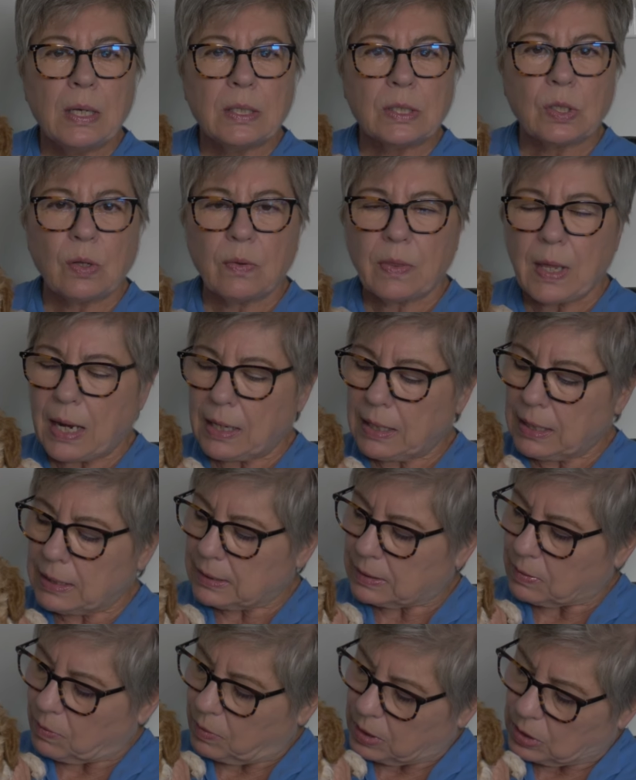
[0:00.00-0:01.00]
so that
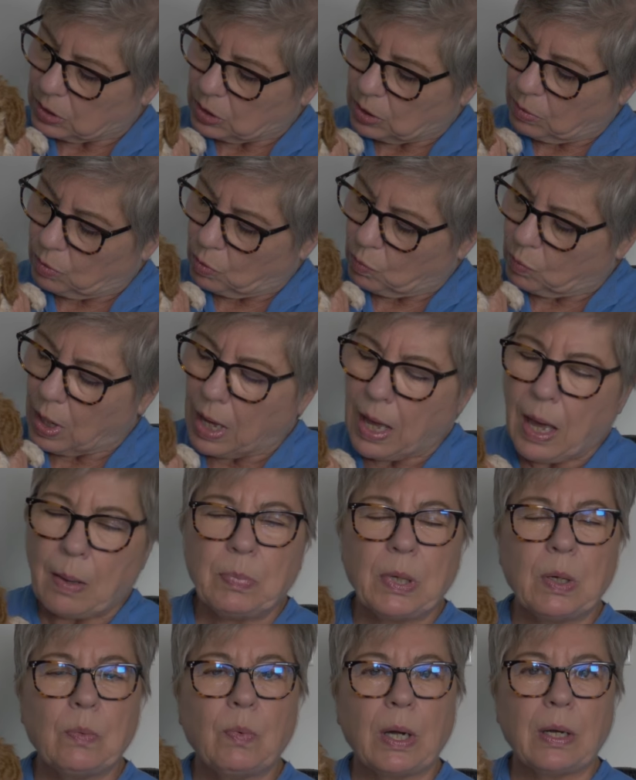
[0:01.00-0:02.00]
is going to
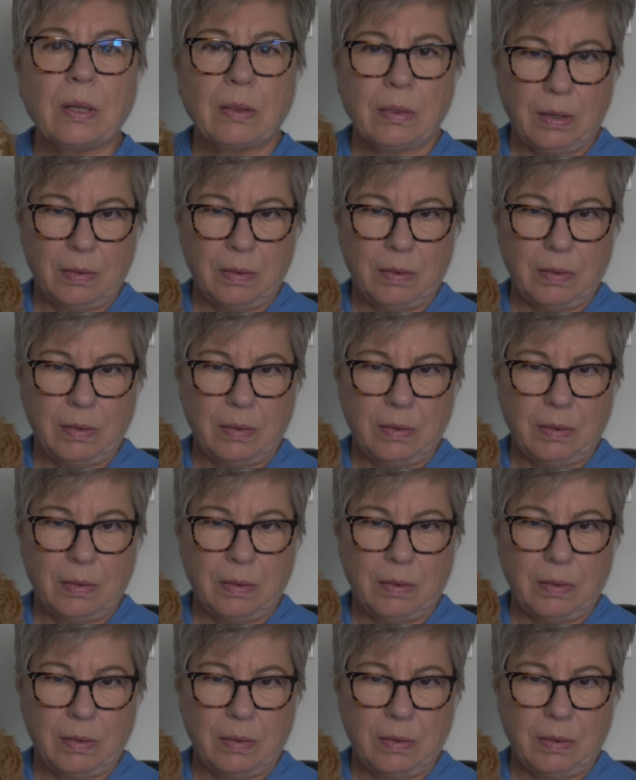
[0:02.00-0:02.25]
be one of